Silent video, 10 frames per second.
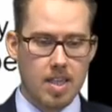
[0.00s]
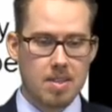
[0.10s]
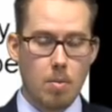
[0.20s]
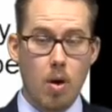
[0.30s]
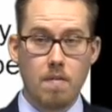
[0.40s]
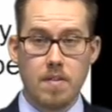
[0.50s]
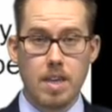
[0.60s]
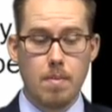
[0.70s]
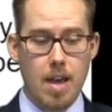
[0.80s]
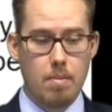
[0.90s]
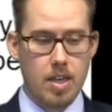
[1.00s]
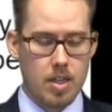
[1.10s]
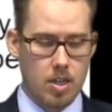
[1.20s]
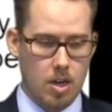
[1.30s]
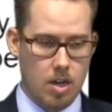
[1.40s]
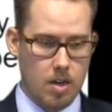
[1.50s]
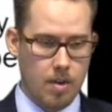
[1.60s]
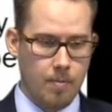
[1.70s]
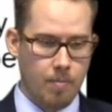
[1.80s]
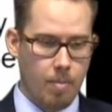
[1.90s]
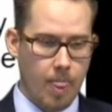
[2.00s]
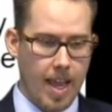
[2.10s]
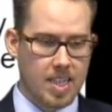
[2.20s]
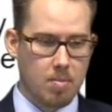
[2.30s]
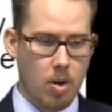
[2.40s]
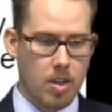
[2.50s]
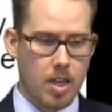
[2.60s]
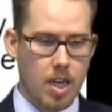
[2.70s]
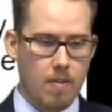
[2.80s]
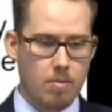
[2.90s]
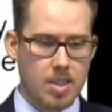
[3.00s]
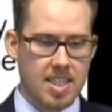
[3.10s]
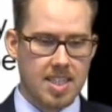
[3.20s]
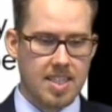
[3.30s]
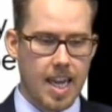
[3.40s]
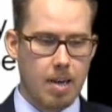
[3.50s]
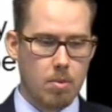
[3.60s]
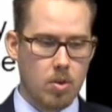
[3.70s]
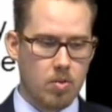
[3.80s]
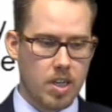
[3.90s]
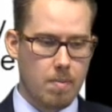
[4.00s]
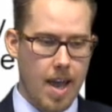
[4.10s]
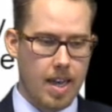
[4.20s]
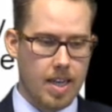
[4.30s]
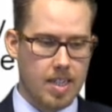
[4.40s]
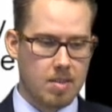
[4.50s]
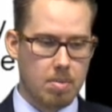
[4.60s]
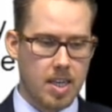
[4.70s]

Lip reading: a small fee may be incurred. As part of the government's sustainable green mandates,